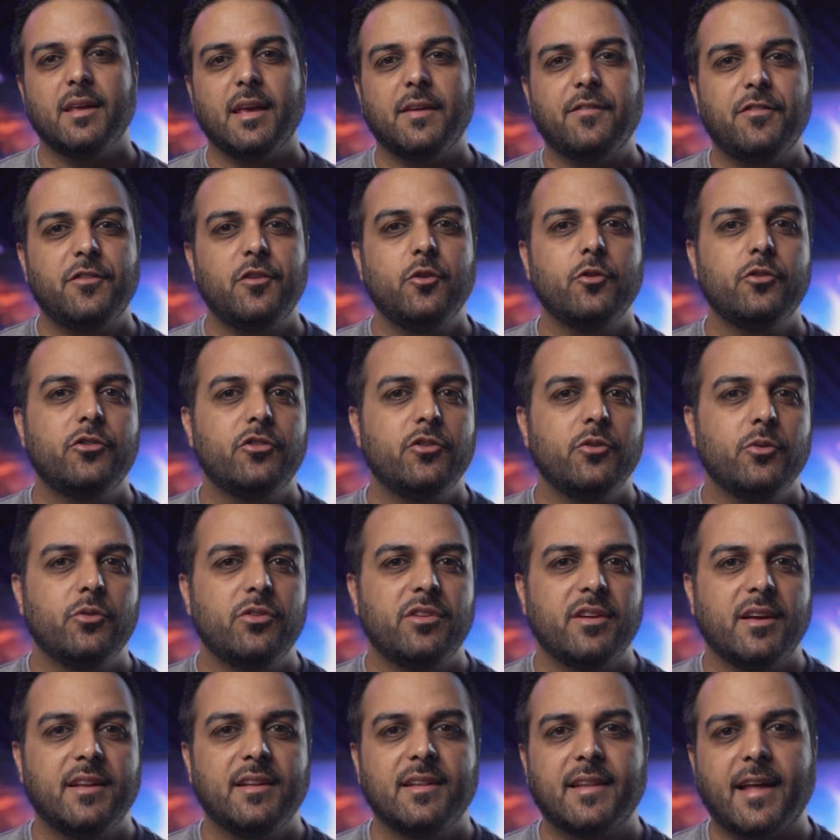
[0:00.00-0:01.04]
If you tuned
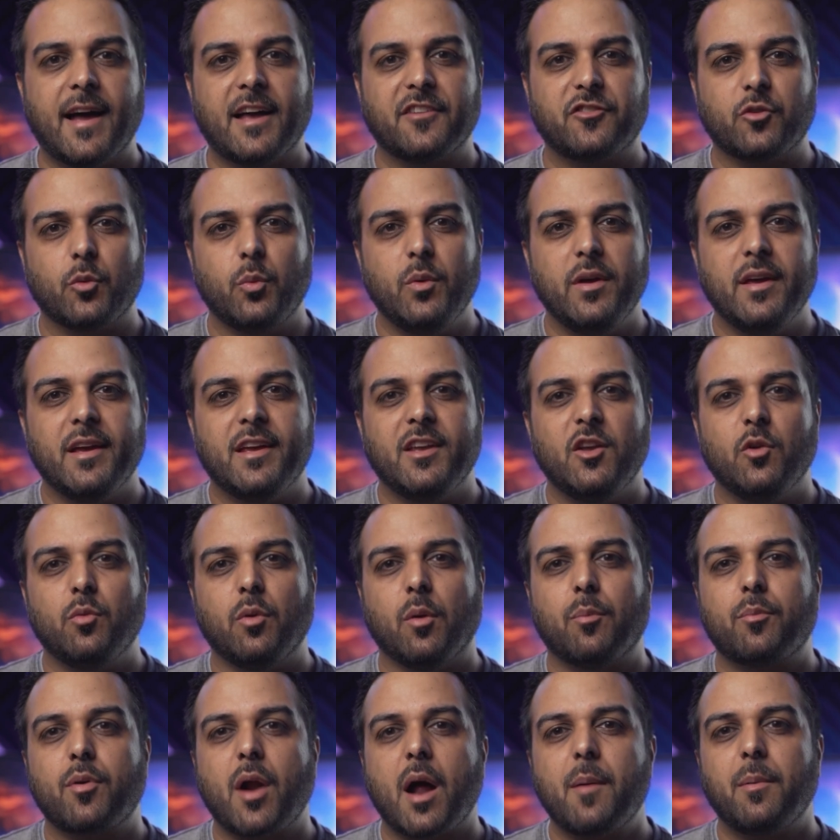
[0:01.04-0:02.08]
in last week, you
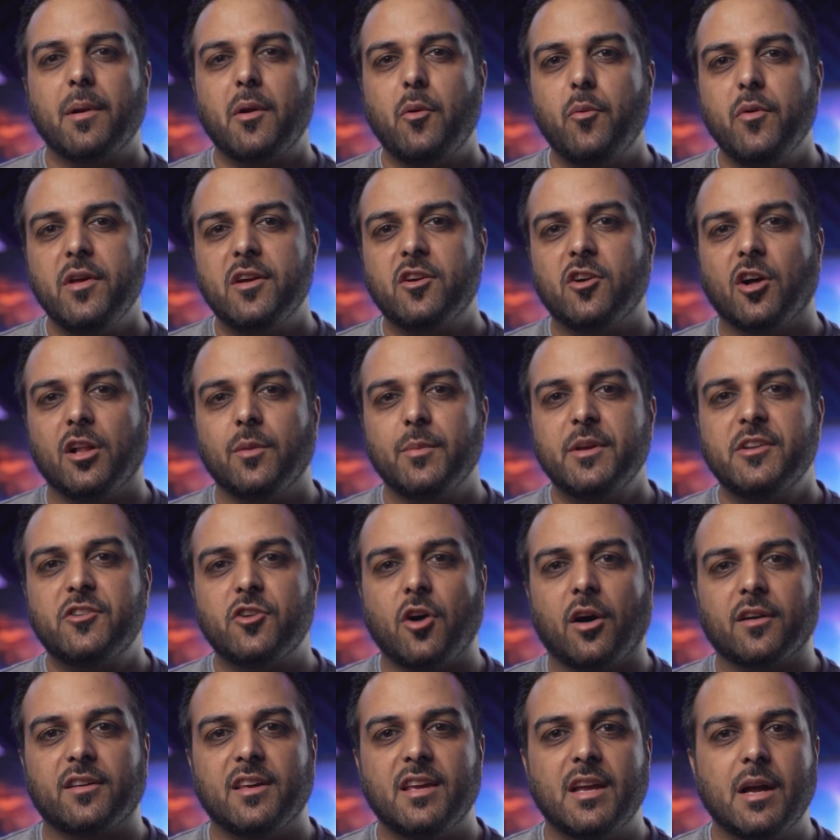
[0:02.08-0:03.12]
will probably recall me
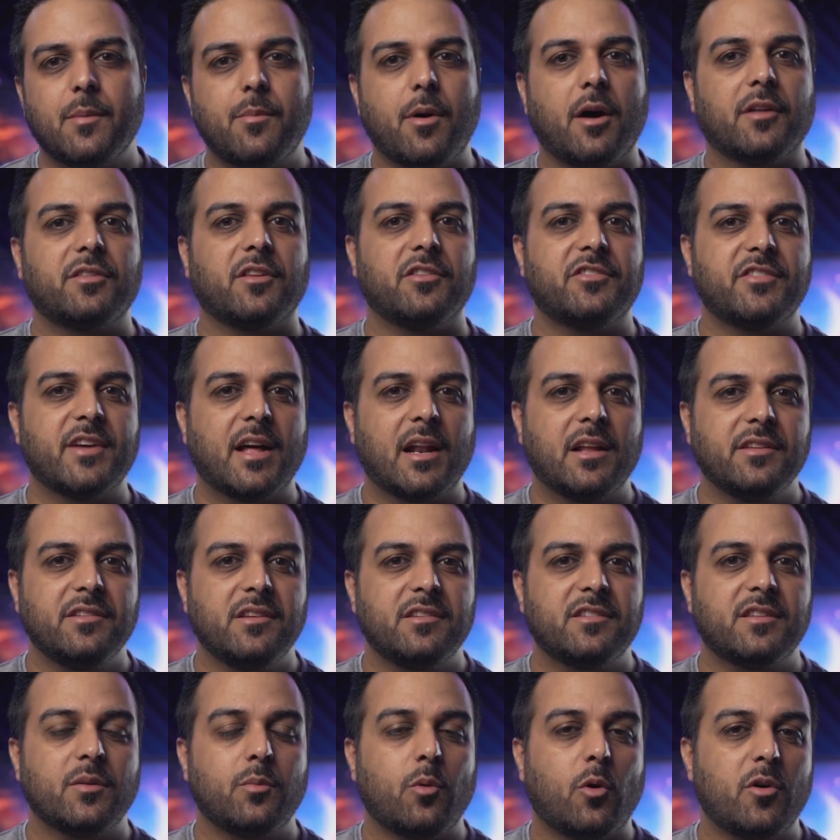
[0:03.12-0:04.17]
talking about the
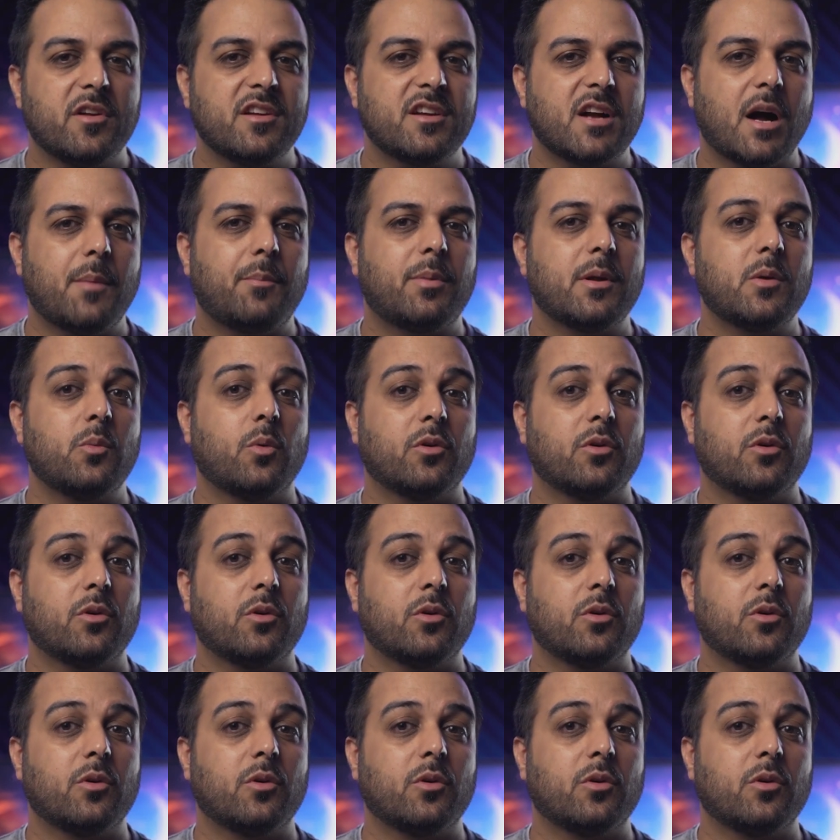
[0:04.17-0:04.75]
challenges the Boring Company